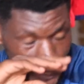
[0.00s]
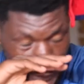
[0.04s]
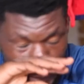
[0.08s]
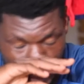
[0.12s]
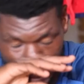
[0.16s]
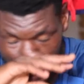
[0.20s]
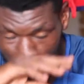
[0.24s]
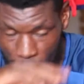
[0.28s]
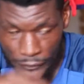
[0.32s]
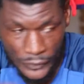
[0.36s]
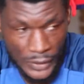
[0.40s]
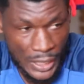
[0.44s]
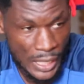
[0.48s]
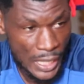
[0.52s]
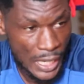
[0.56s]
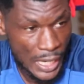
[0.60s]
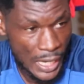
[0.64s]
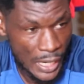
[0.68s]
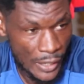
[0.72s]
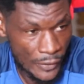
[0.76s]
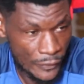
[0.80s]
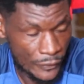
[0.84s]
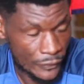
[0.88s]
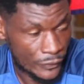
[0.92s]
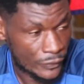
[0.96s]
after
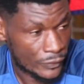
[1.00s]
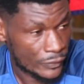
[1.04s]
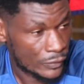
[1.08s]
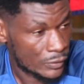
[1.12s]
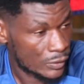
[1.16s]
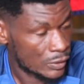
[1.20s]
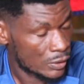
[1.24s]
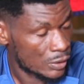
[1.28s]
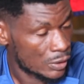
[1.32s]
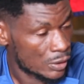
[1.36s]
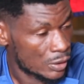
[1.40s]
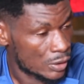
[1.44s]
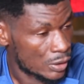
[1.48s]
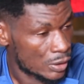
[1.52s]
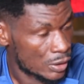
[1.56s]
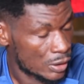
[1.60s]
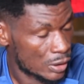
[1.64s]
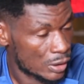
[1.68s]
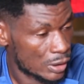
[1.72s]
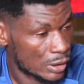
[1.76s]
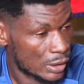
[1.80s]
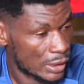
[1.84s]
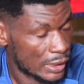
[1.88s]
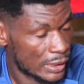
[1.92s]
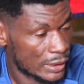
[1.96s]
I've,
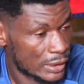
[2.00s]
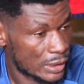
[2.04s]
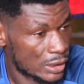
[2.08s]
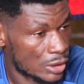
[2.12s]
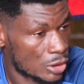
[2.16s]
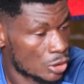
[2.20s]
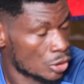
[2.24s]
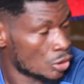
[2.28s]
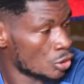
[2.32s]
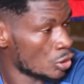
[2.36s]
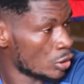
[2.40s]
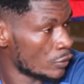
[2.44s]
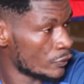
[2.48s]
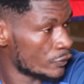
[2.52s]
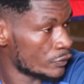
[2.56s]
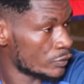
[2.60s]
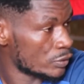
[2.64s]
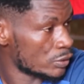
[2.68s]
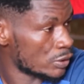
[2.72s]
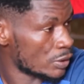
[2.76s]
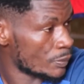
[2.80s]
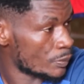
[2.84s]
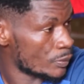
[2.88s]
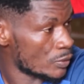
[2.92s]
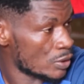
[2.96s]
uh, I think, love
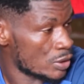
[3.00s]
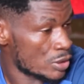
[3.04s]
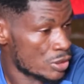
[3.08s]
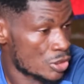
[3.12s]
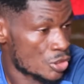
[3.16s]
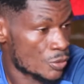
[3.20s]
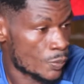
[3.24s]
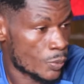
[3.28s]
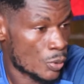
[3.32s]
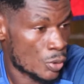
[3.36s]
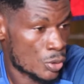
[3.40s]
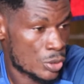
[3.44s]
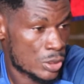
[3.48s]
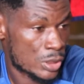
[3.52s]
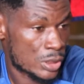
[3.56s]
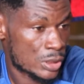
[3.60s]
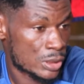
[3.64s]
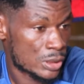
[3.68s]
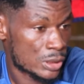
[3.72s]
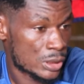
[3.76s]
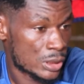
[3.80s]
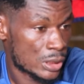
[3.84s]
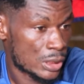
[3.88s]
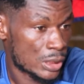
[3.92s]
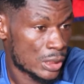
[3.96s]
the uh, sports.
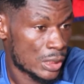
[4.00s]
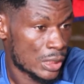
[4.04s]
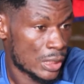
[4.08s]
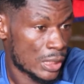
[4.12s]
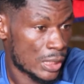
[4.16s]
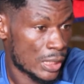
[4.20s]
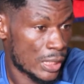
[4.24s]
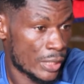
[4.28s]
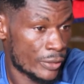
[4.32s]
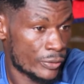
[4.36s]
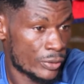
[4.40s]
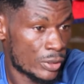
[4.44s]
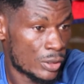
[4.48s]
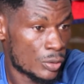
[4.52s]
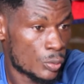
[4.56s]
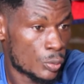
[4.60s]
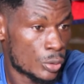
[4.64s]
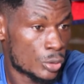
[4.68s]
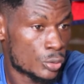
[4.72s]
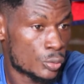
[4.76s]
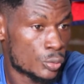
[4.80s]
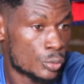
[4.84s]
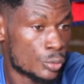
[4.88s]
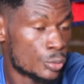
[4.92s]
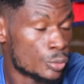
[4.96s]
I really
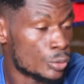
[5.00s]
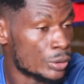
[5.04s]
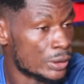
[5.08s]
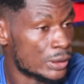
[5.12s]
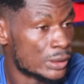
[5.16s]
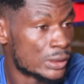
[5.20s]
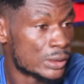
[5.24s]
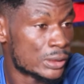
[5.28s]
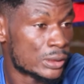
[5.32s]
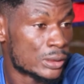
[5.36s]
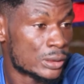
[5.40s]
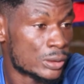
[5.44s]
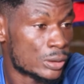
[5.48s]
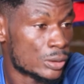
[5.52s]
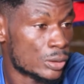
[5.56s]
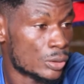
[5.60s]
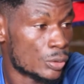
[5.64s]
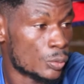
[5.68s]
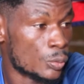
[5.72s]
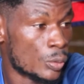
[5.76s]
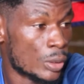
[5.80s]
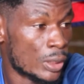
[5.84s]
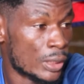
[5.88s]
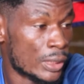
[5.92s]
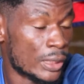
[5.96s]
want to do it
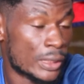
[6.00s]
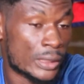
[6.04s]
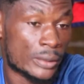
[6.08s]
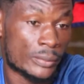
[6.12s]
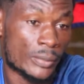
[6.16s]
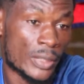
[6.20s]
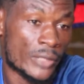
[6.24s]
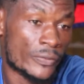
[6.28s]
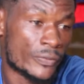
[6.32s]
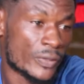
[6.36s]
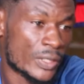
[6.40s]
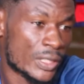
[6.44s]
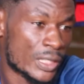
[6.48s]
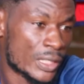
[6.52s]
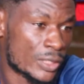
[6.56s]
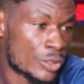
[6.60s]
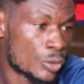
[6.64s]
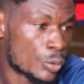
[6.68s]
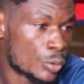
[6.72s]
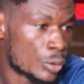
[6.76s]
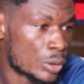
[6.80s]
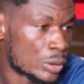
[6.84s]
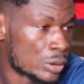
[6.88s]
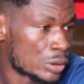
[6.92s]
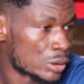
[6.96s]
when my father
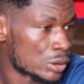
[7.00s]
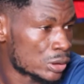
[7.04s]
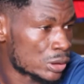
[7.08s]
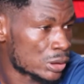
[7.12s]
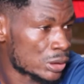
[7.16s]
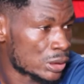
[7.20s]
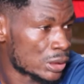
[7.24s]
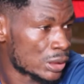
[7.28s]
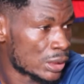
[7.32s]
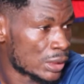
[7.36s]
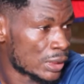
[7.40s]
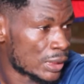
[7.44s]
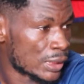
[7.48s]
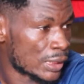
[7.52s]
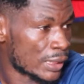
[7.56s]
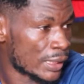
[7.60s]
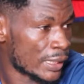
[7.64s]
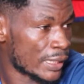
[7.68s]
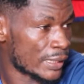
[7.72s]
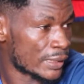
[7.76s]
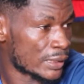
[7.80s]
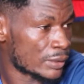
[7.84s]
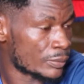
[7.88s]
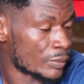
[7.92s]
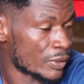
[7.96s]
don't
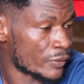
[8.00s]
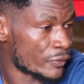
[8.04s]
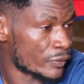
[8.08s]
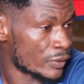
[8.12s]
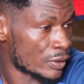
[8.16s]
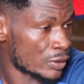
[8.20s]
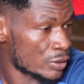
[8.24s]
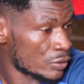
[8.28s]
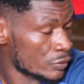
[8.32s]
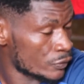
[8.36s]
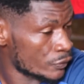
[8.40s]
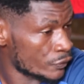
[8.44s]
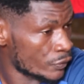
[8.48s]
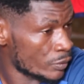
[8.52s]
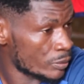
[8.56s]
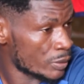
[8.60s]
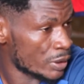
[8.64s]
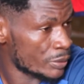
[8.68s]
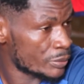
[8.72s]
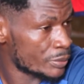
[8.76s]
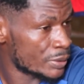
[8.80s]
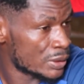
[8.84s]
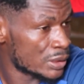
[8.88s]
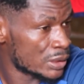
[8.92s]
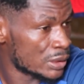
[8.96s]
like my, from the
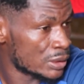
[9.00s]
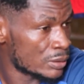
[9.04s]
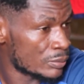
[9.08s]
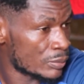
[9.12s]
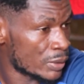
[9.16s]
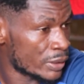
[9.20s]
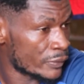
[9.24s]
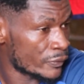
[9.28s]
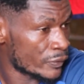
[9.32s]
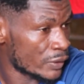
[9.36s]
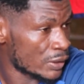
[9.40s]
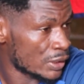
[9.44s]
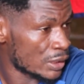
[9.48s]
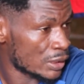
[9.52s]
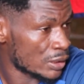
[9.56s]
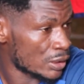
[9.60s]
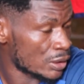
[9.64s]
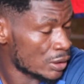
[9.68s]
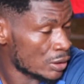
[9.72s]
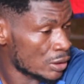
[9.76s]
beginning my father